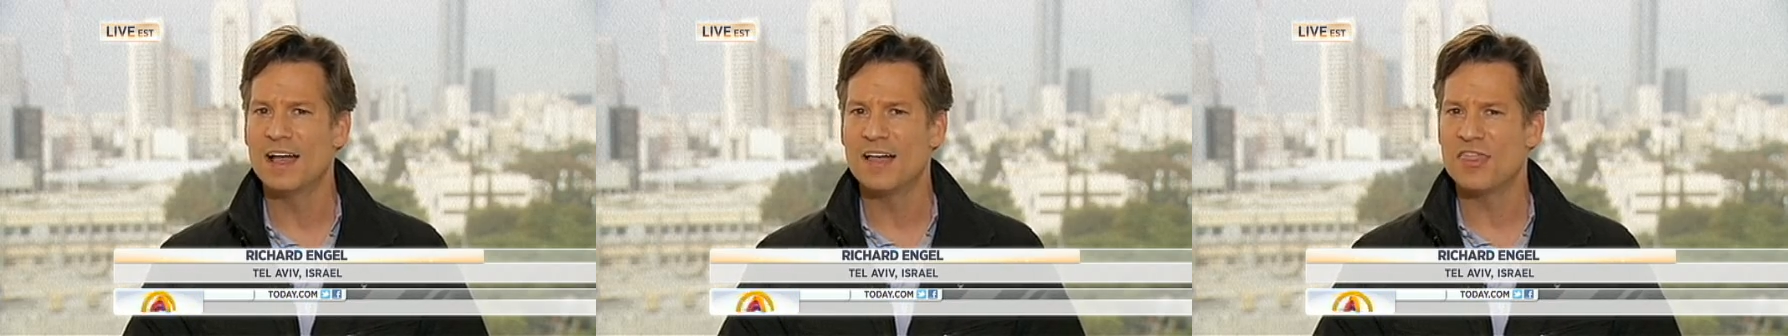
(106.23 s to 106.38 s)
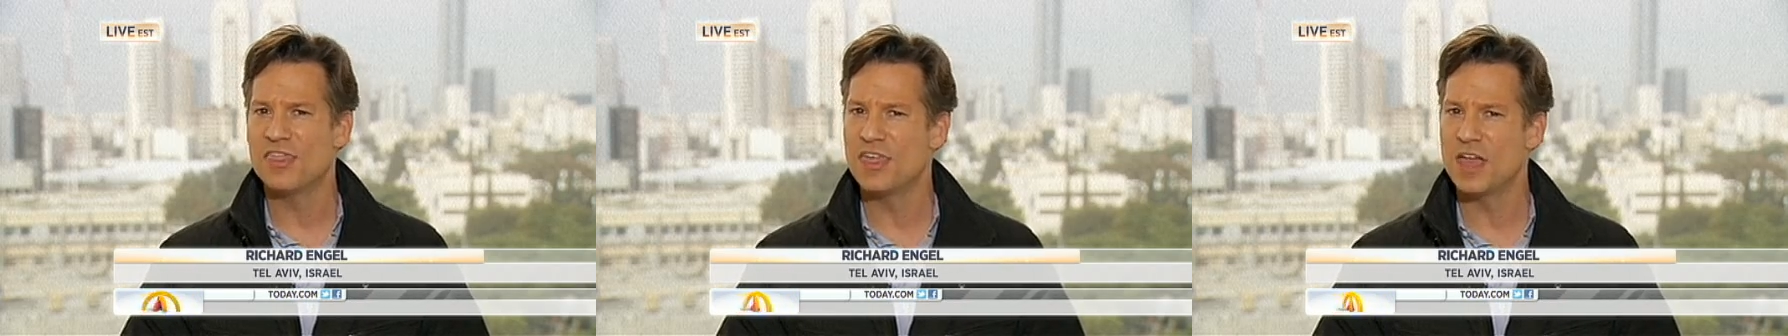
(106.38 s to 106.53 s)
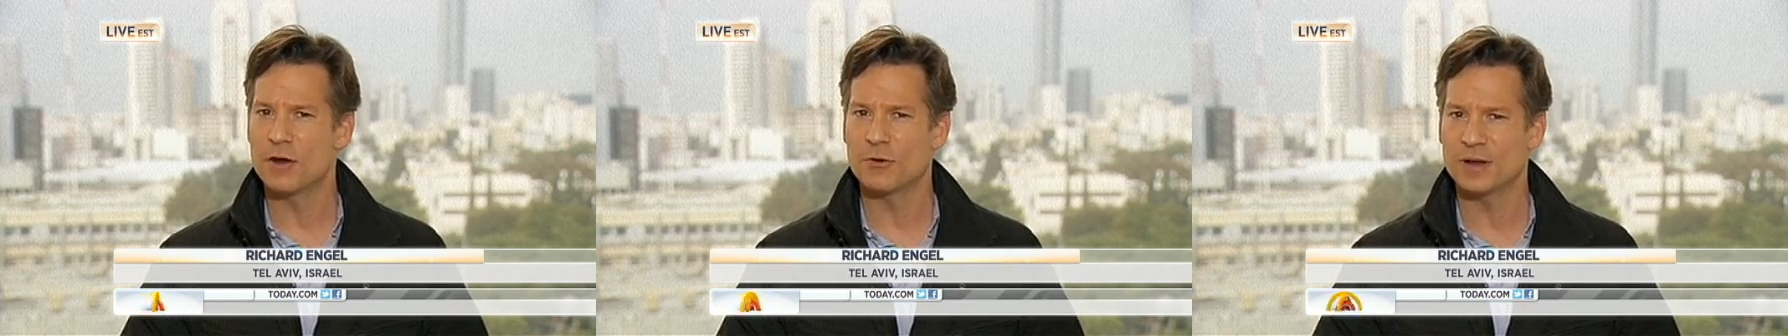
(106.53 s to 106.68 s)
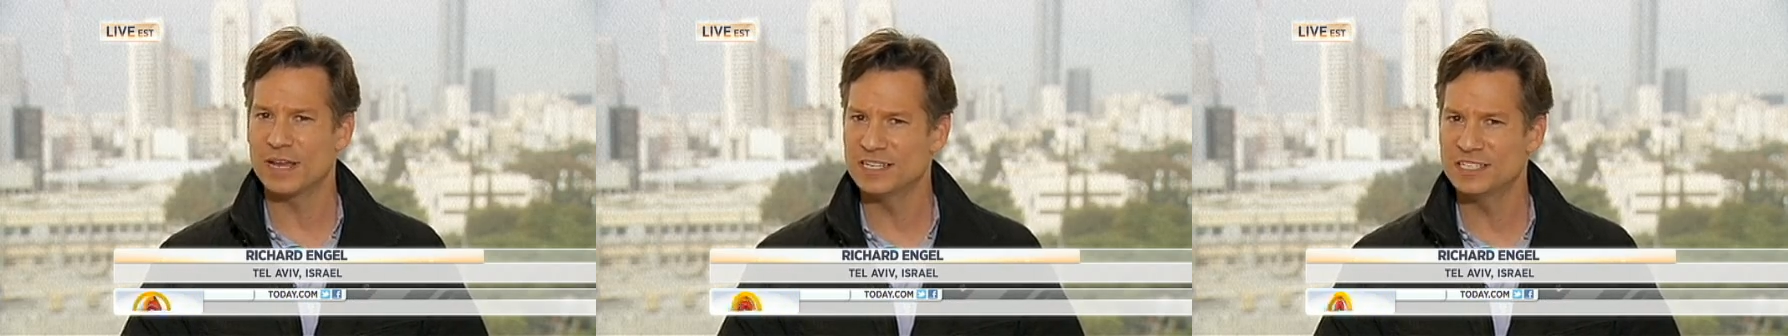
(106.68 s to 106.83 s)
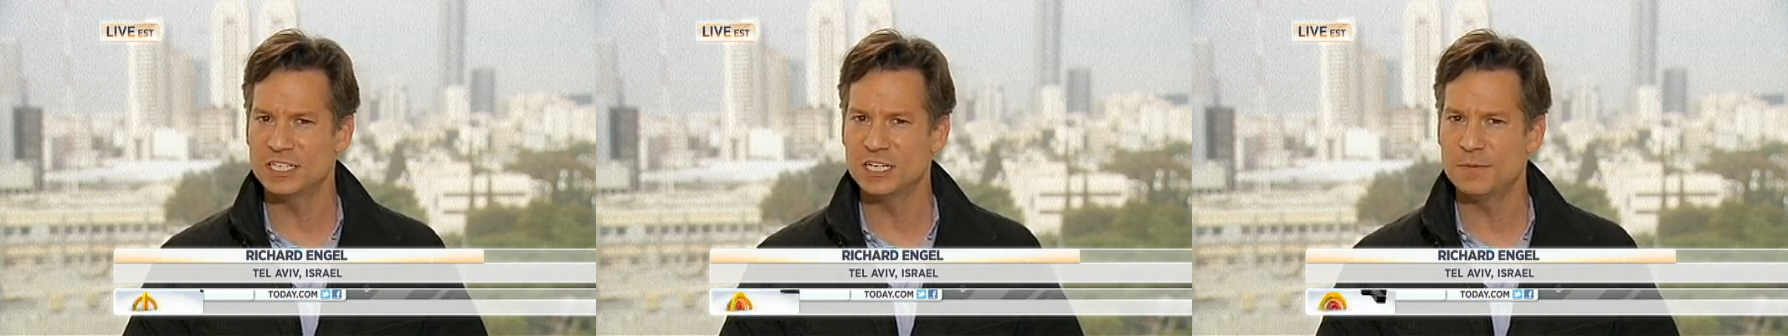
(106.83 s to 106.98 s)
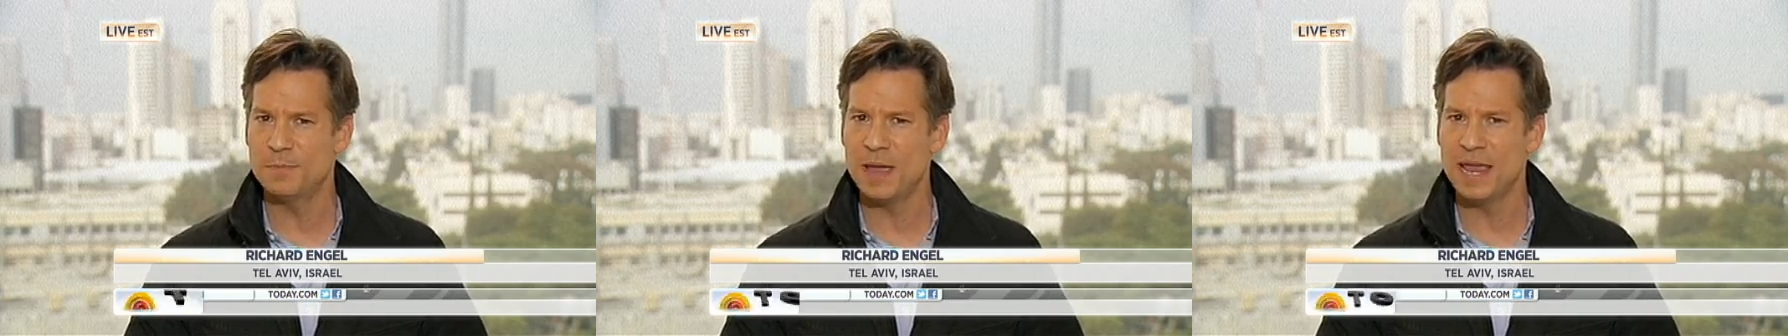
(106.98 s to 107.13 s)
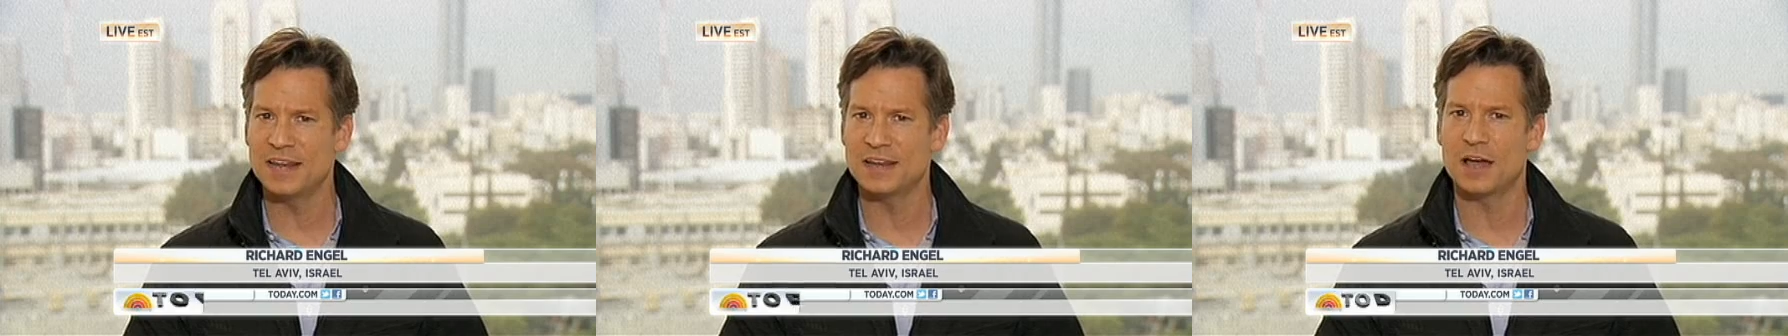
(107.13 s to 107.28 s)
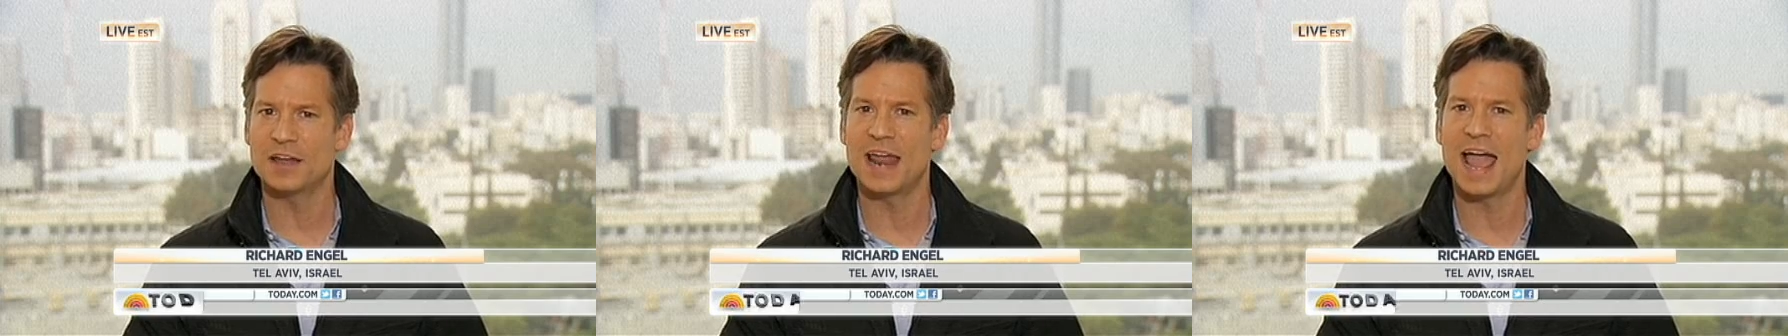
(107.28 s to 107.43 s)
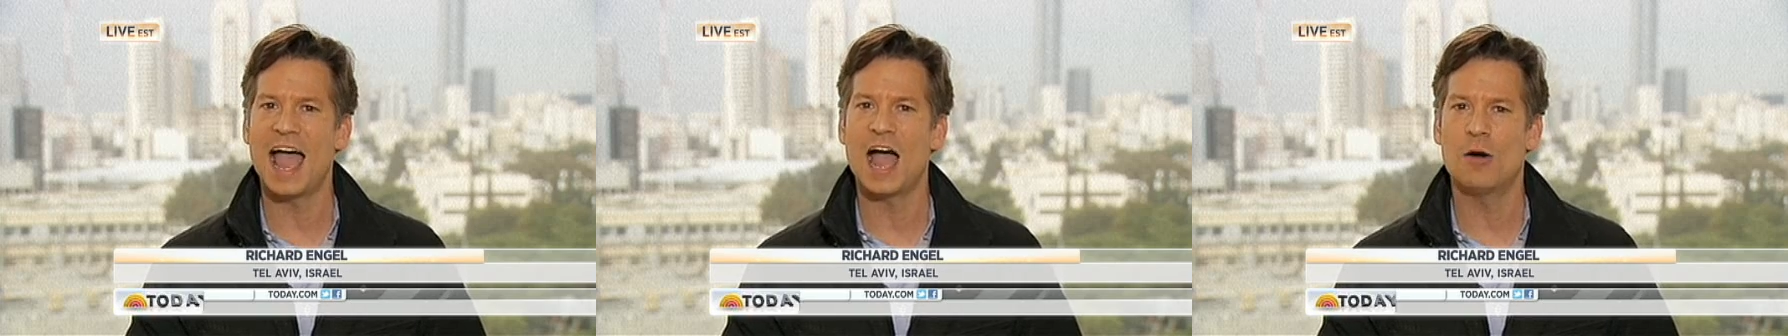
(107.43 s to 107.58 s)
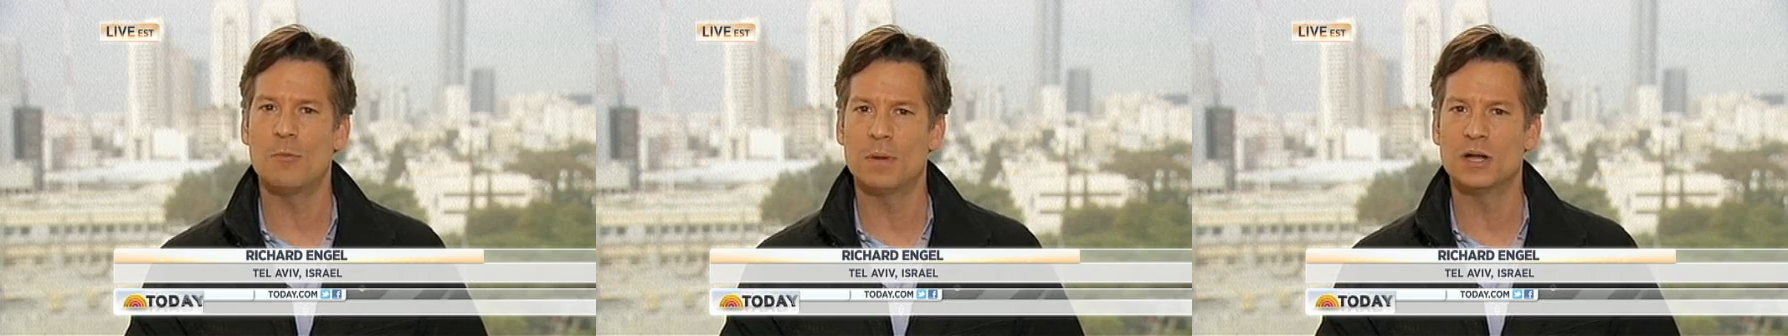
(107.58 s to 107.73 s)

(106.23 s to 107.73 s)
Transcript: There is a debate on how